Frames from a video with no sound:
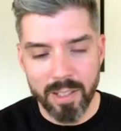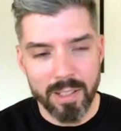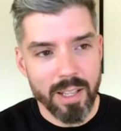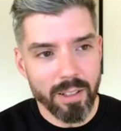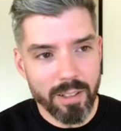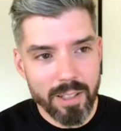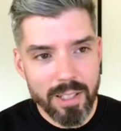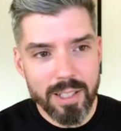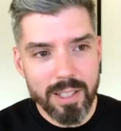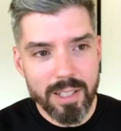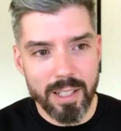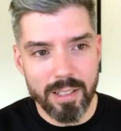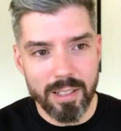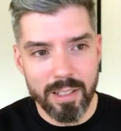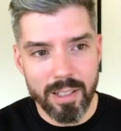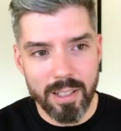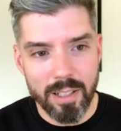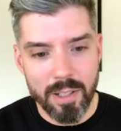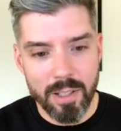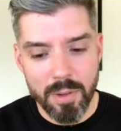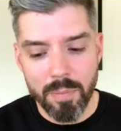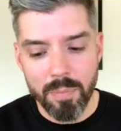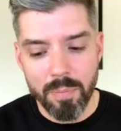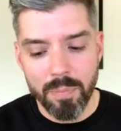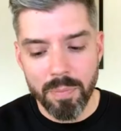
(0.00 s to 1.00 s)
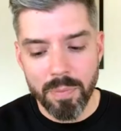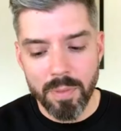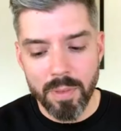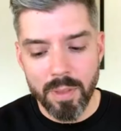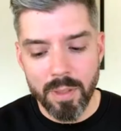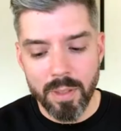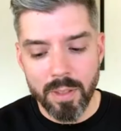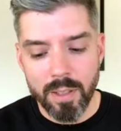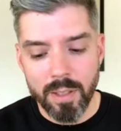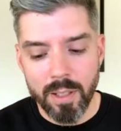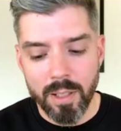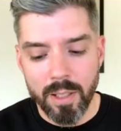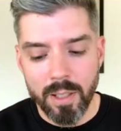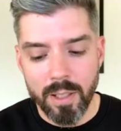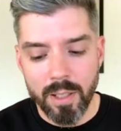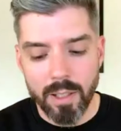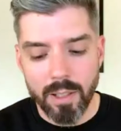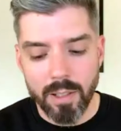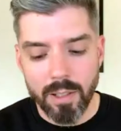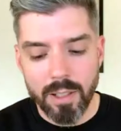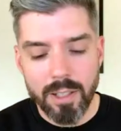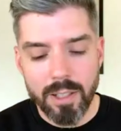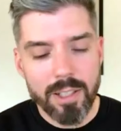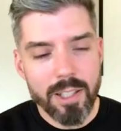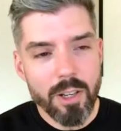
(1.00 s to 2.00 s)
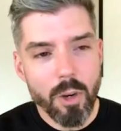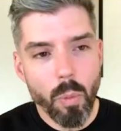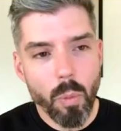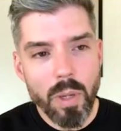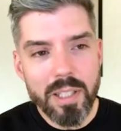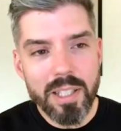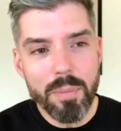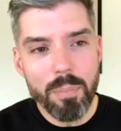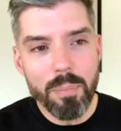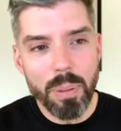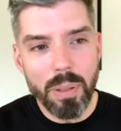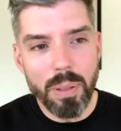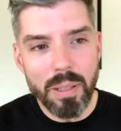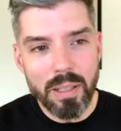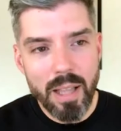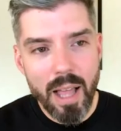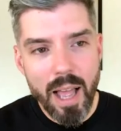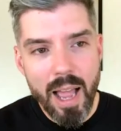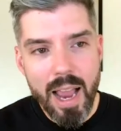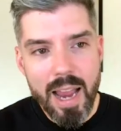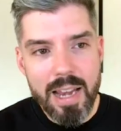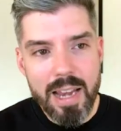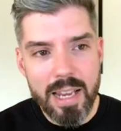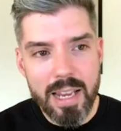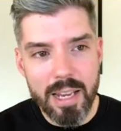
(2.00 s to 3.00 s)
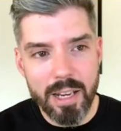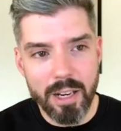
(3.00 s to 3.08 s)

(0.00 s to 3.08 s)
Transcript: Now listen. Listen to what's implied